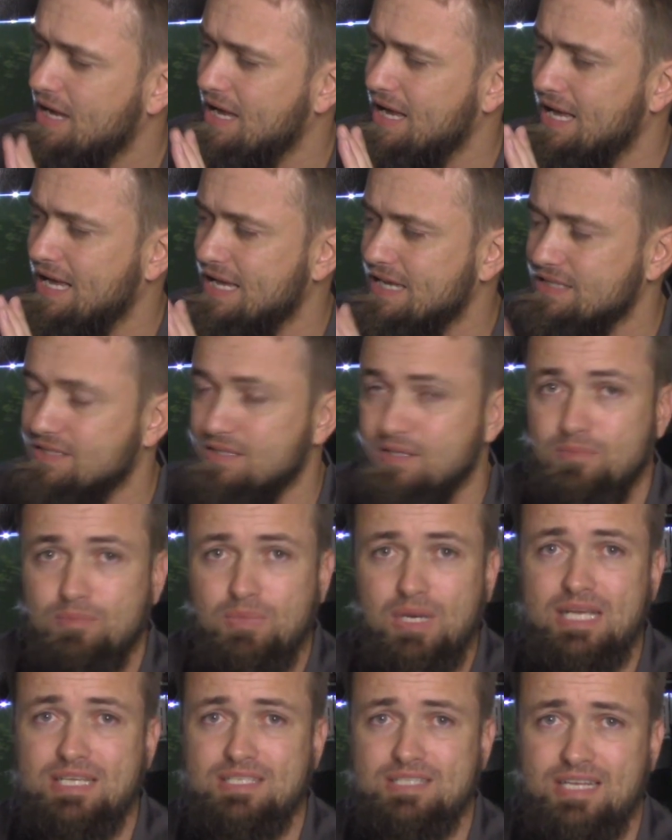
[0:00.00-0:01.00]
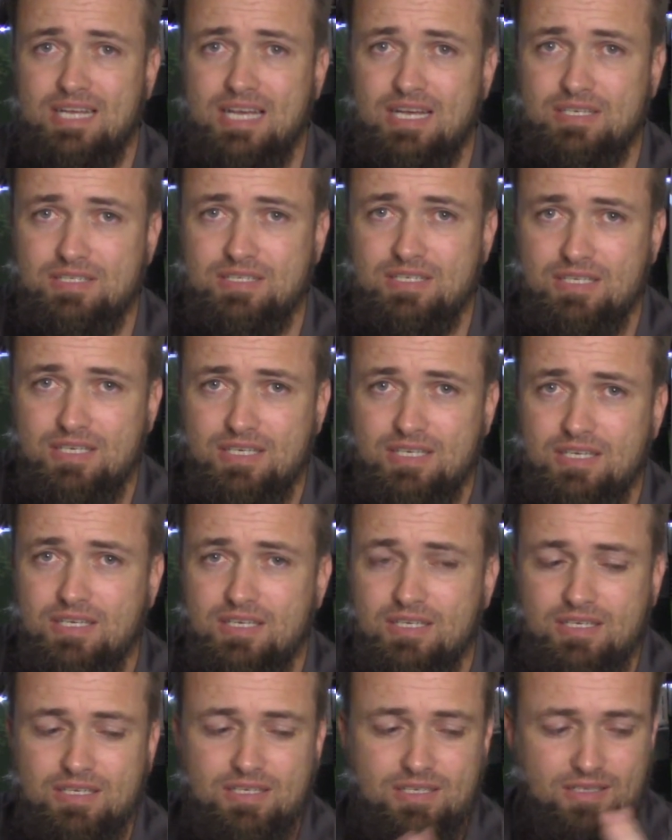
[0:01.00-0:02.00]
and place it out.
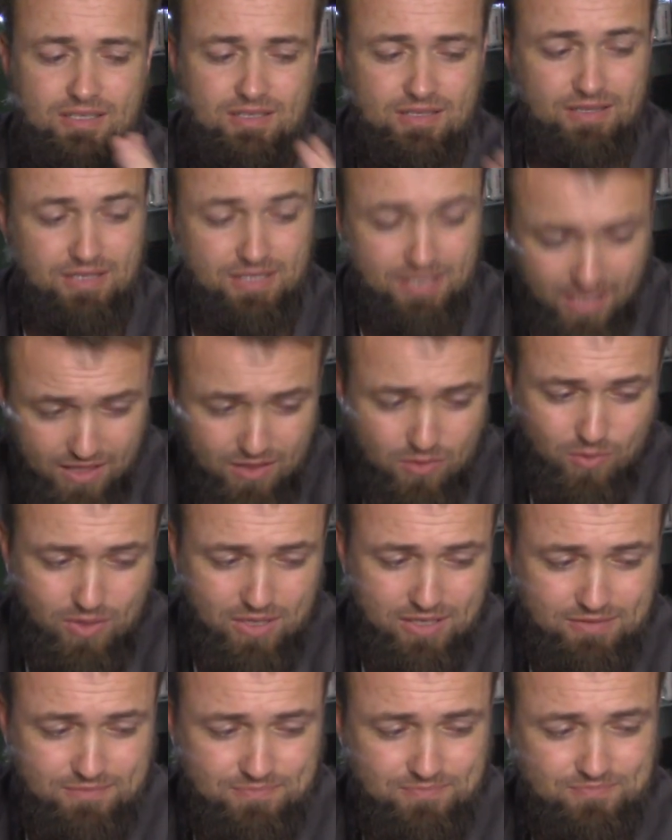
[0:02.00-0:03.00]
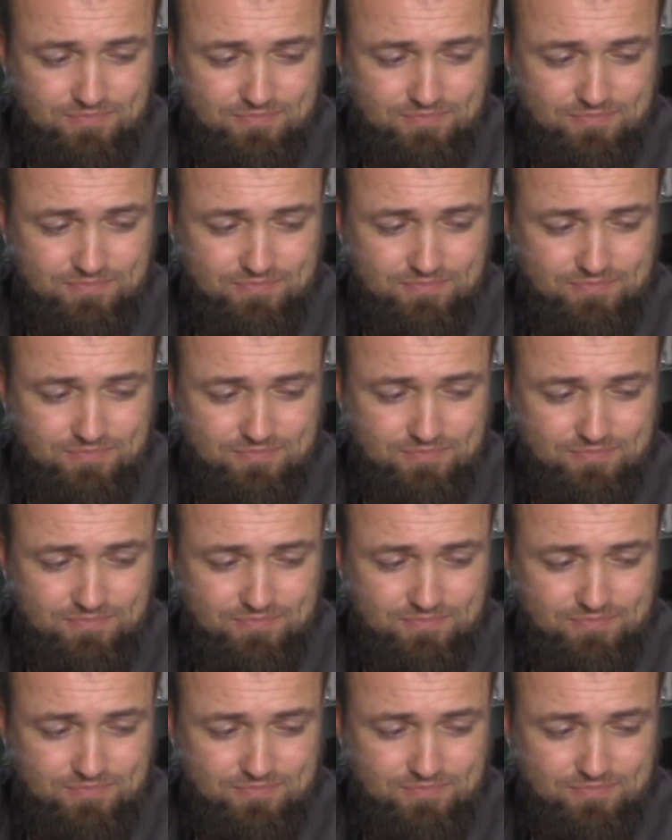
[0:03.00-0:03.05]
The other one,